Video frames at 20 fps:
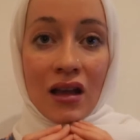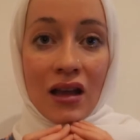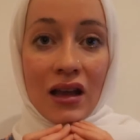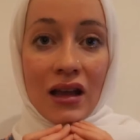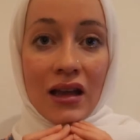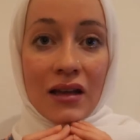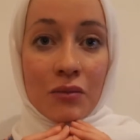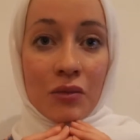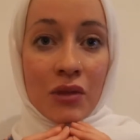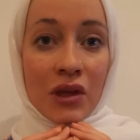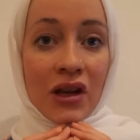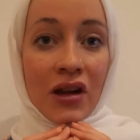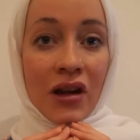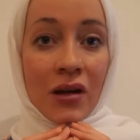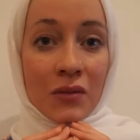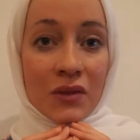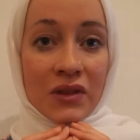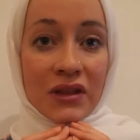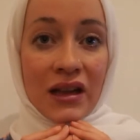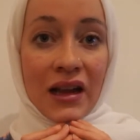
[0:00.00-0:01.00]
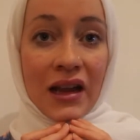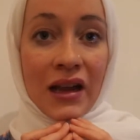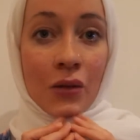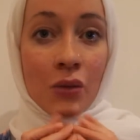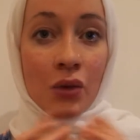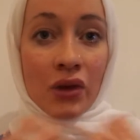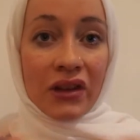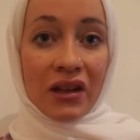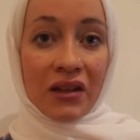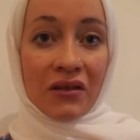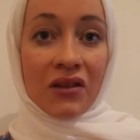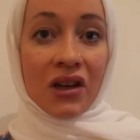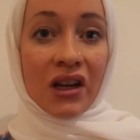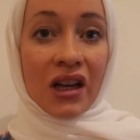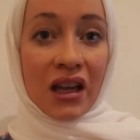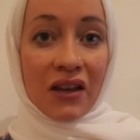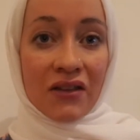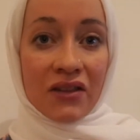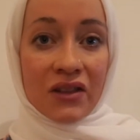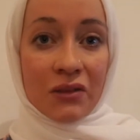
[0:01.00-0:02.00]
it becomes like whatever
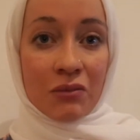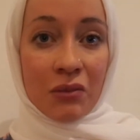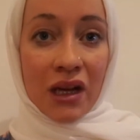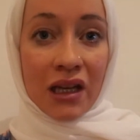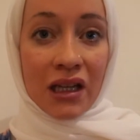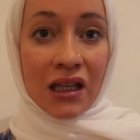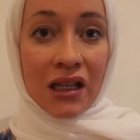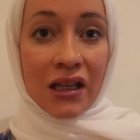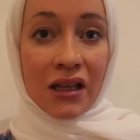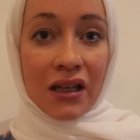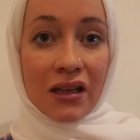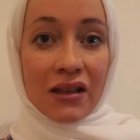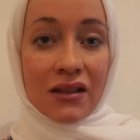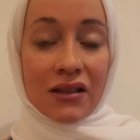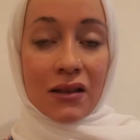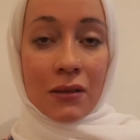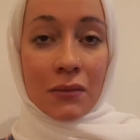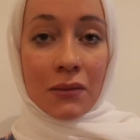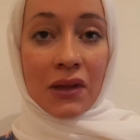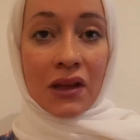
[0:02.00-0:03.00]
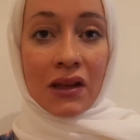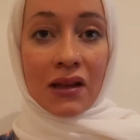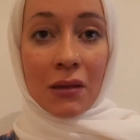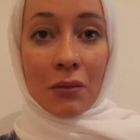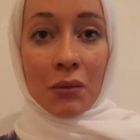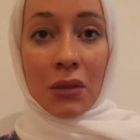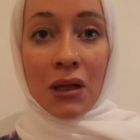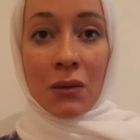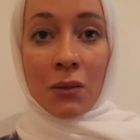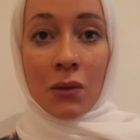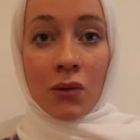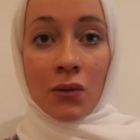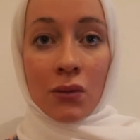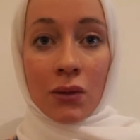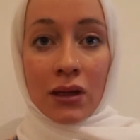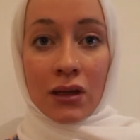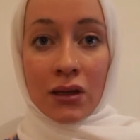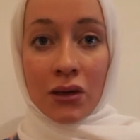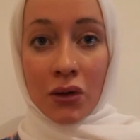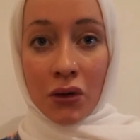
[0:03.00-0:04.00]
gives money is something that people
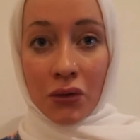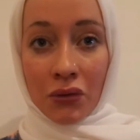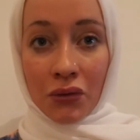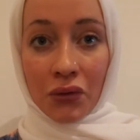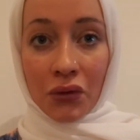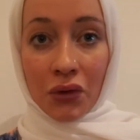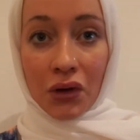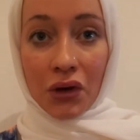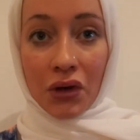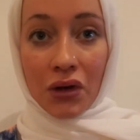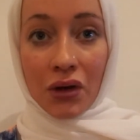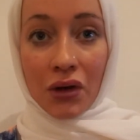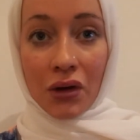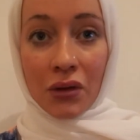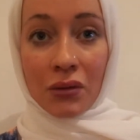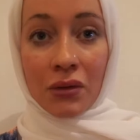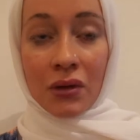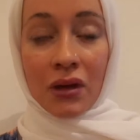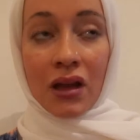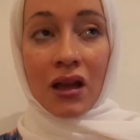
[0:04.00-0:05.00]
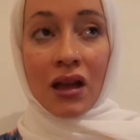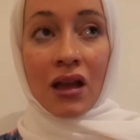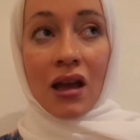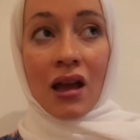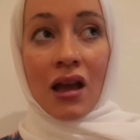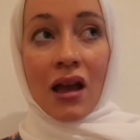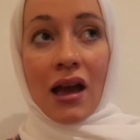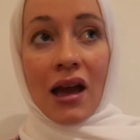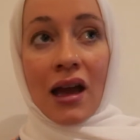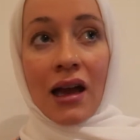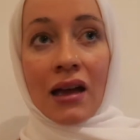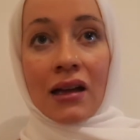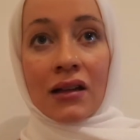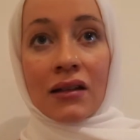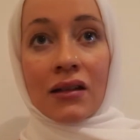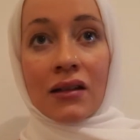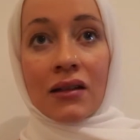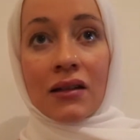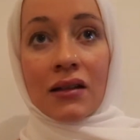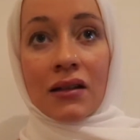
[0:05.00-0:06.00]
would go for, you know.
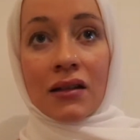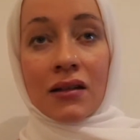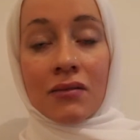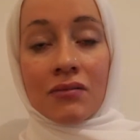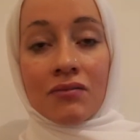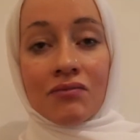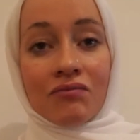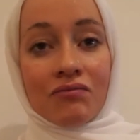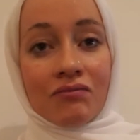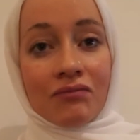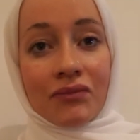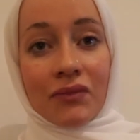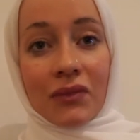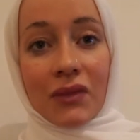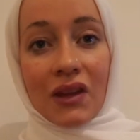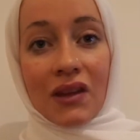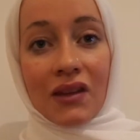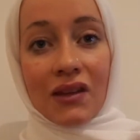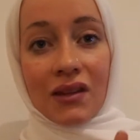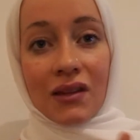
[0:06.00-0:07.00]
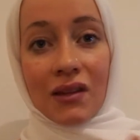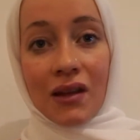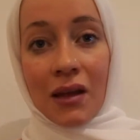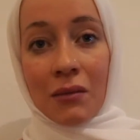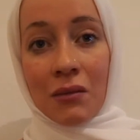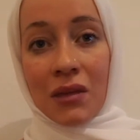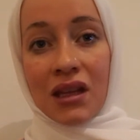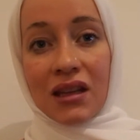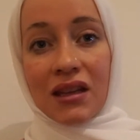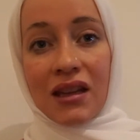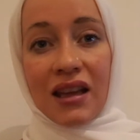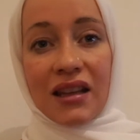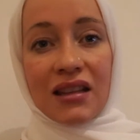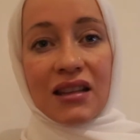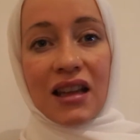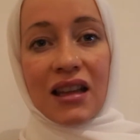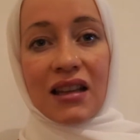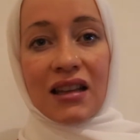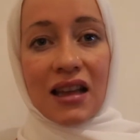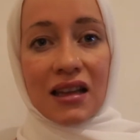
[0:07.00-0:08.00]
And so I mean
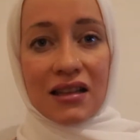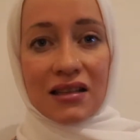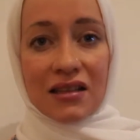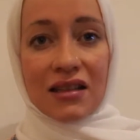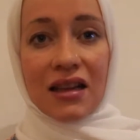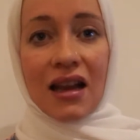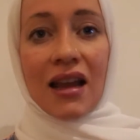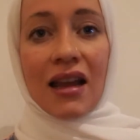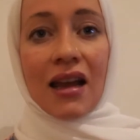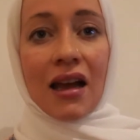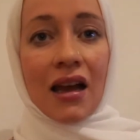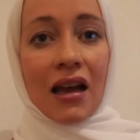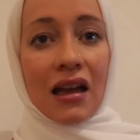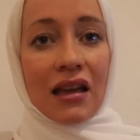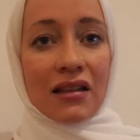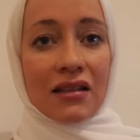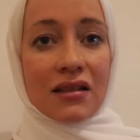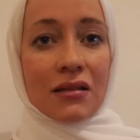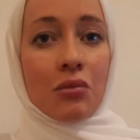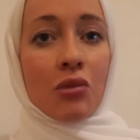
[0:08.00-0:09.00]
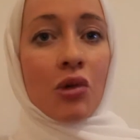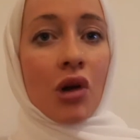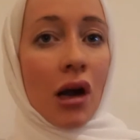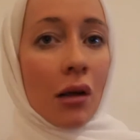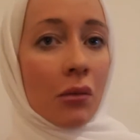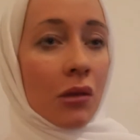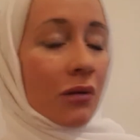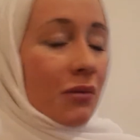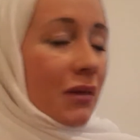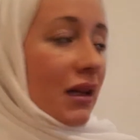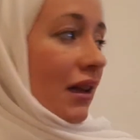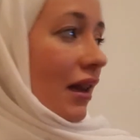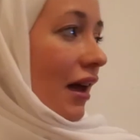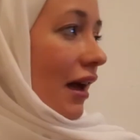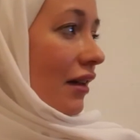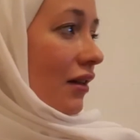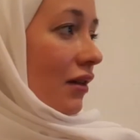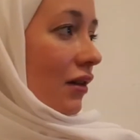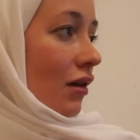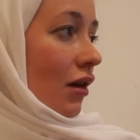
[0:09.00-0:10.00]
that's like it's a problem in
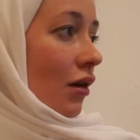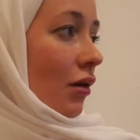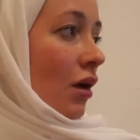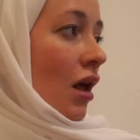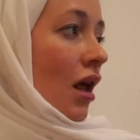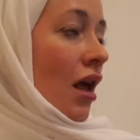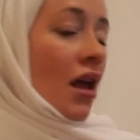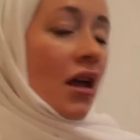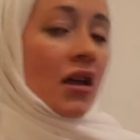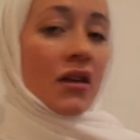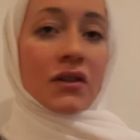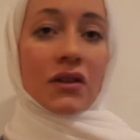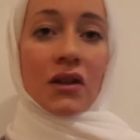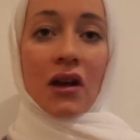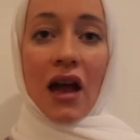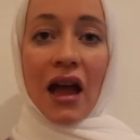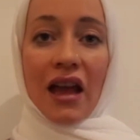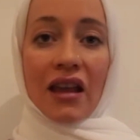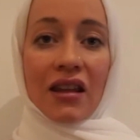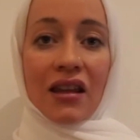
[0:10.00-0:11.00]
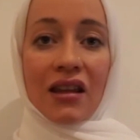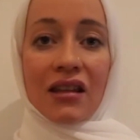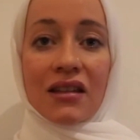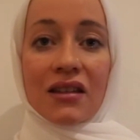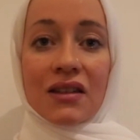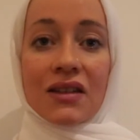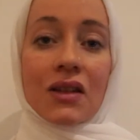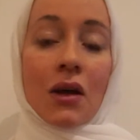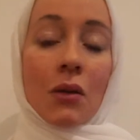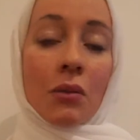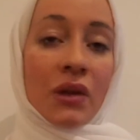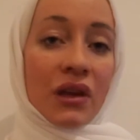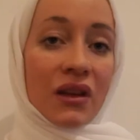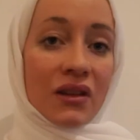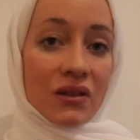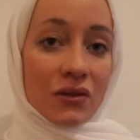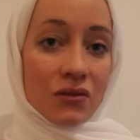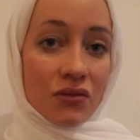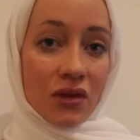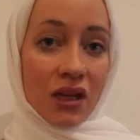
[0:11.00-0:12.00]
that, you know. So I think this topic
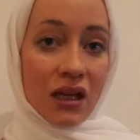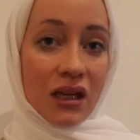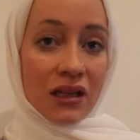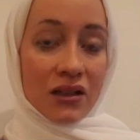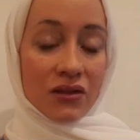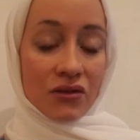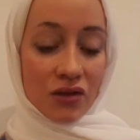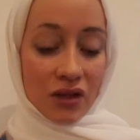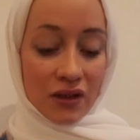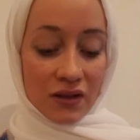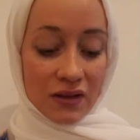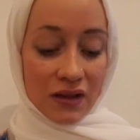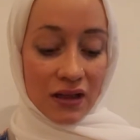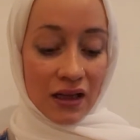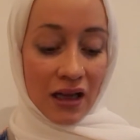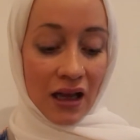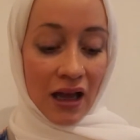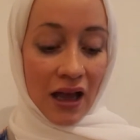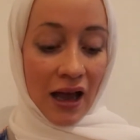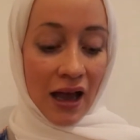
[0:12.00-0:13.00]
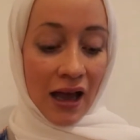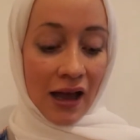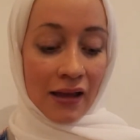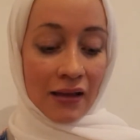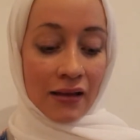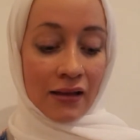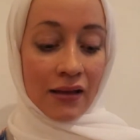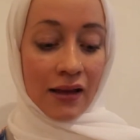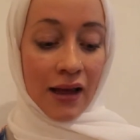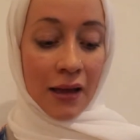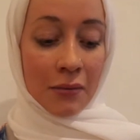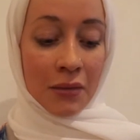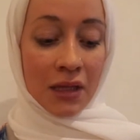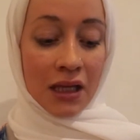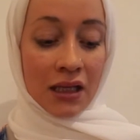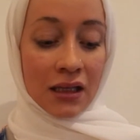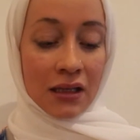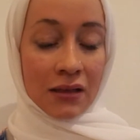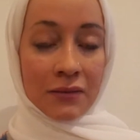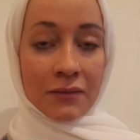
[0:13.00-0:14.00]
is really interesting, and I
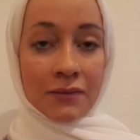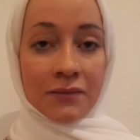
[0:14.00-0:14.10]
mean,